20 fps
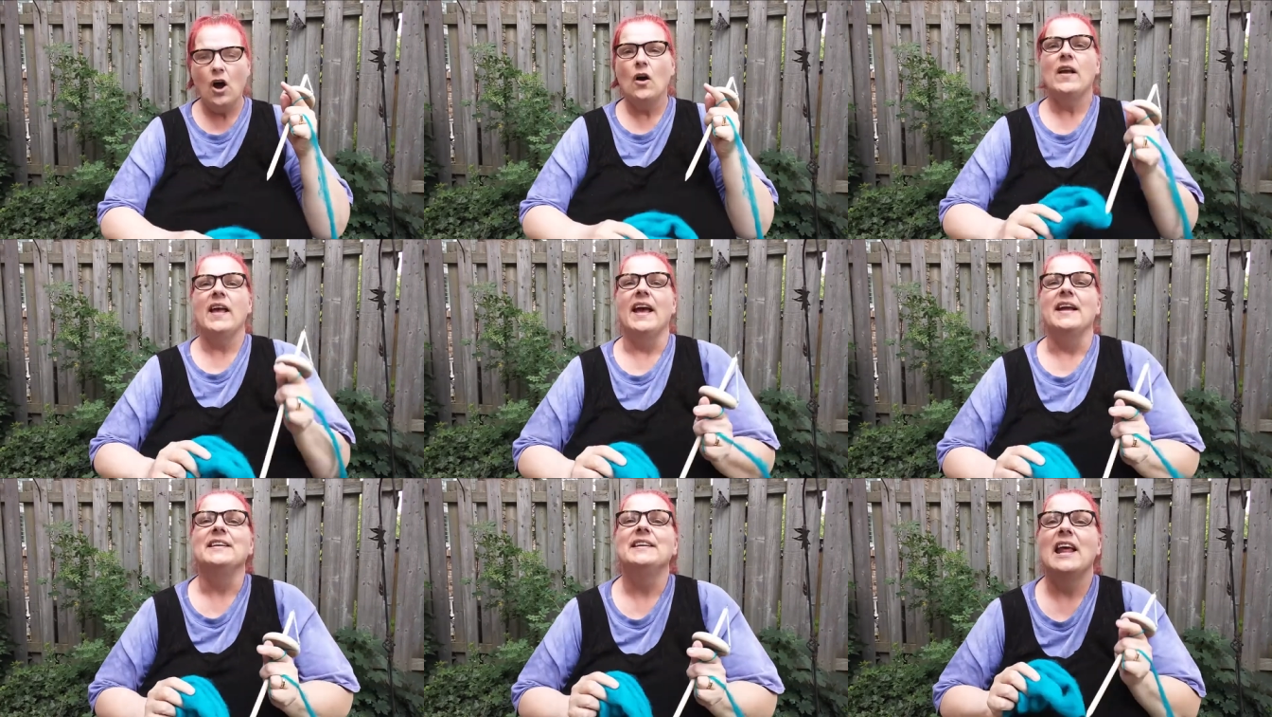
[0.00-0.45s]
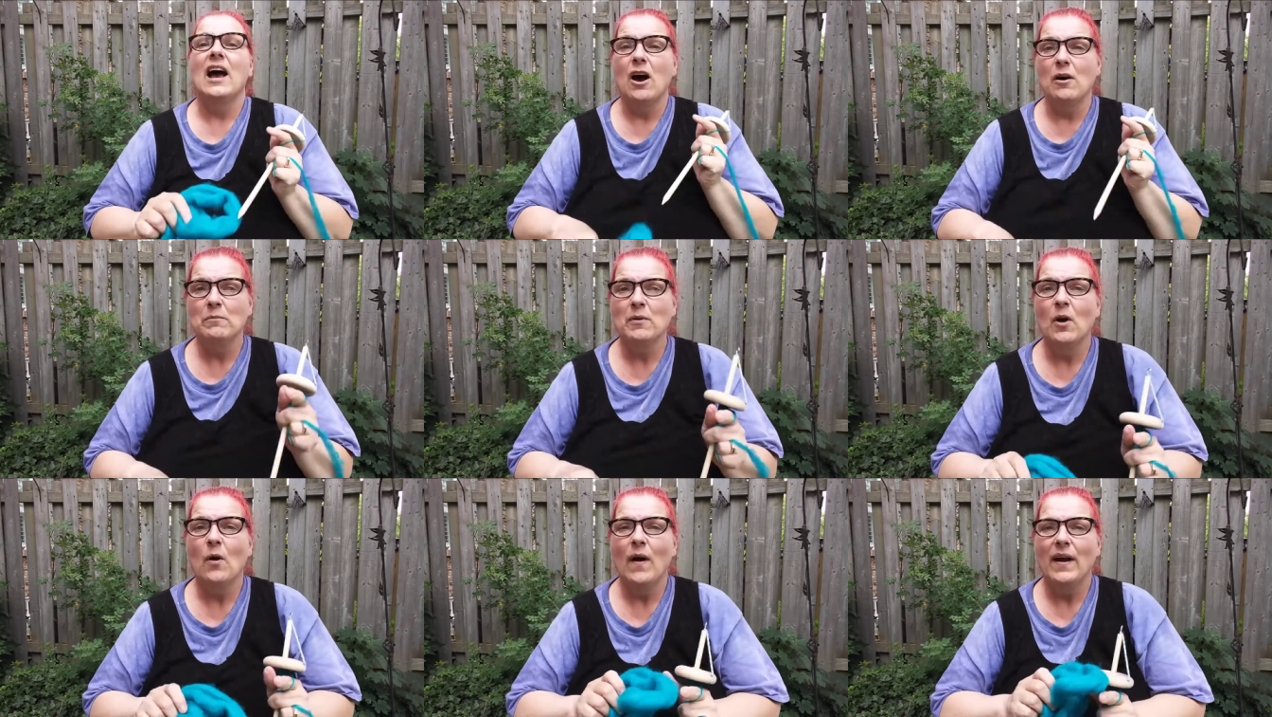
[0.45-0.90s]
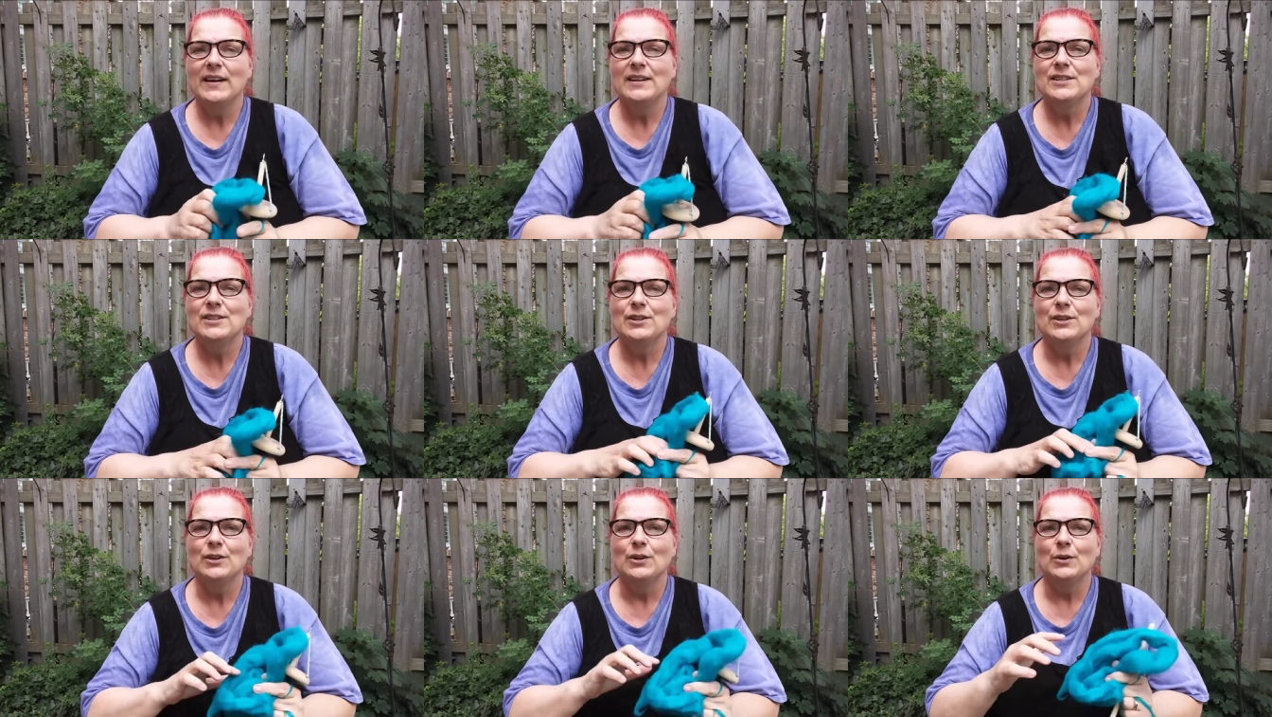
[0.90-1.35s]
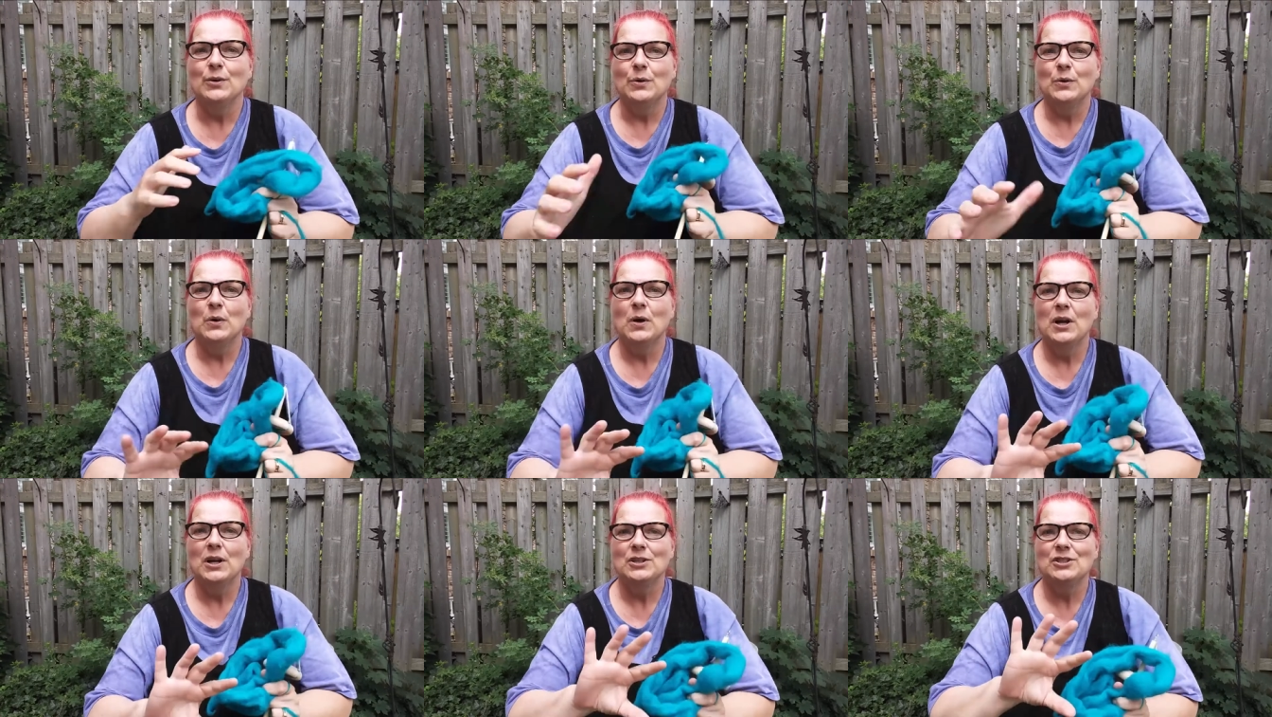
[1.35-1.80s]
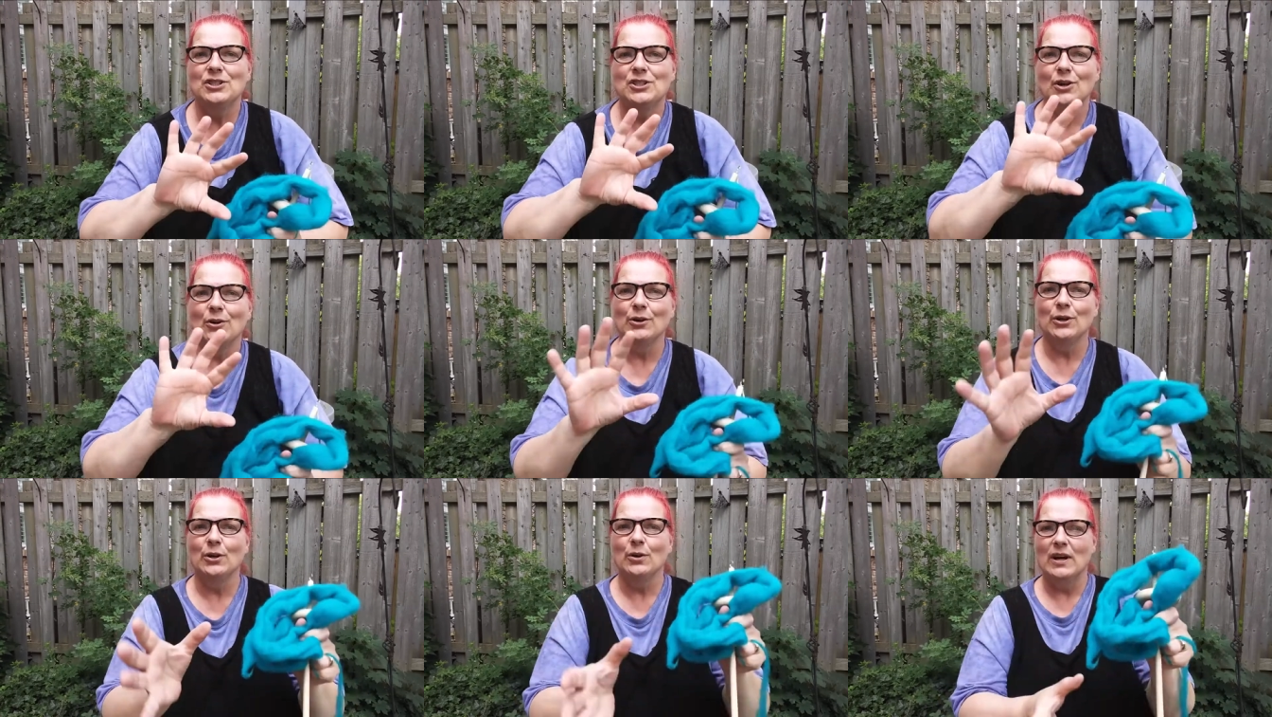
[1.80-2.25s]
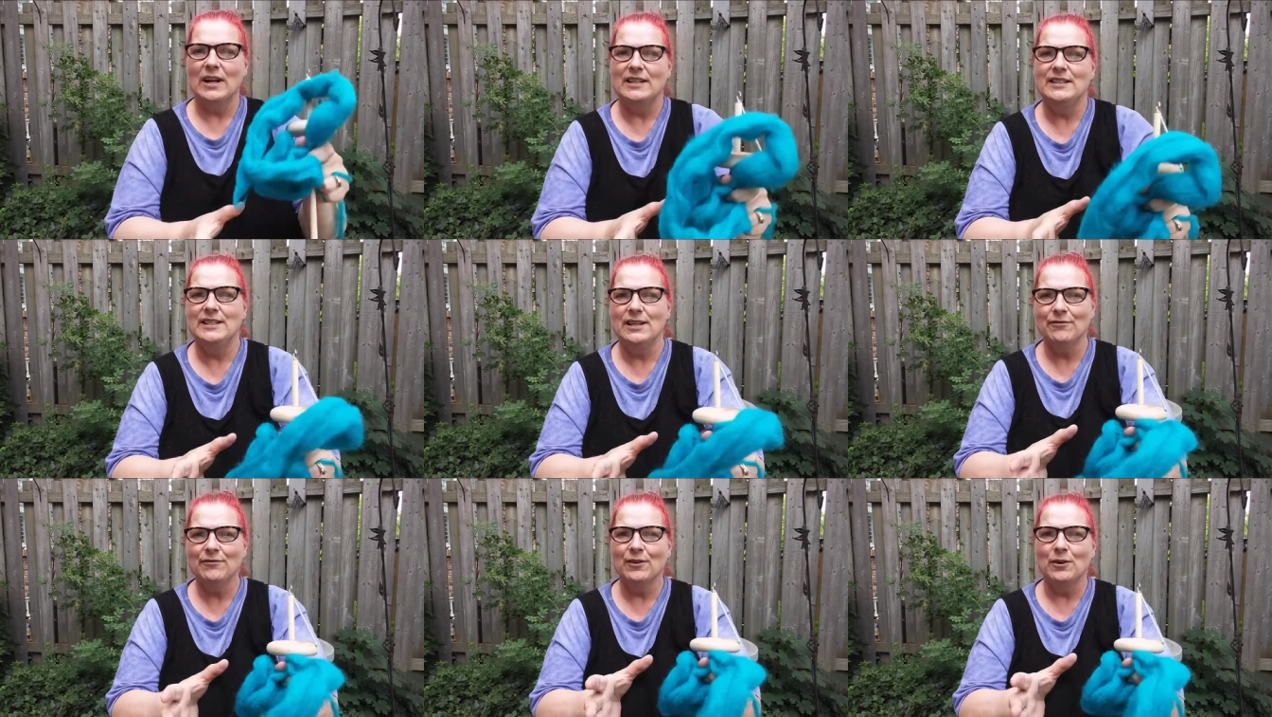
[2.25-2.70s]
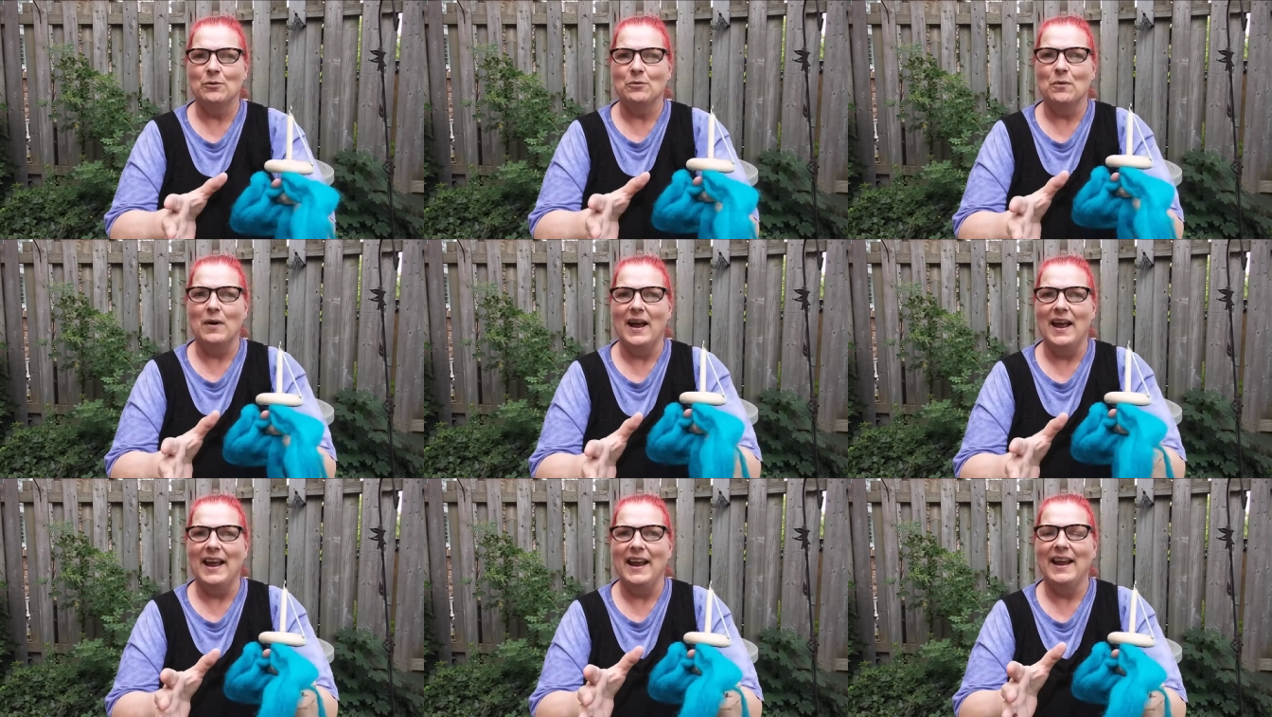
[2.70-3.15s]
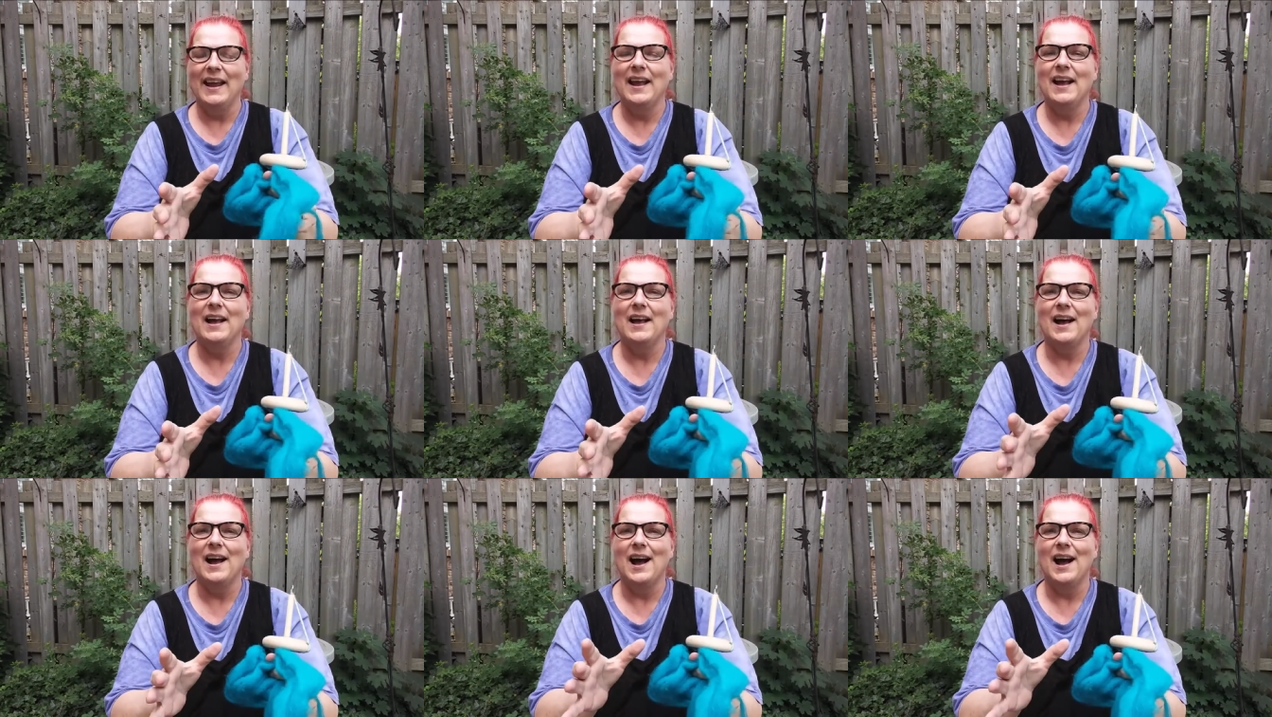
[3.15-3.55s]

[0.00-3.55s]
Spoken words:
Okay, now I'm going to show you a different way.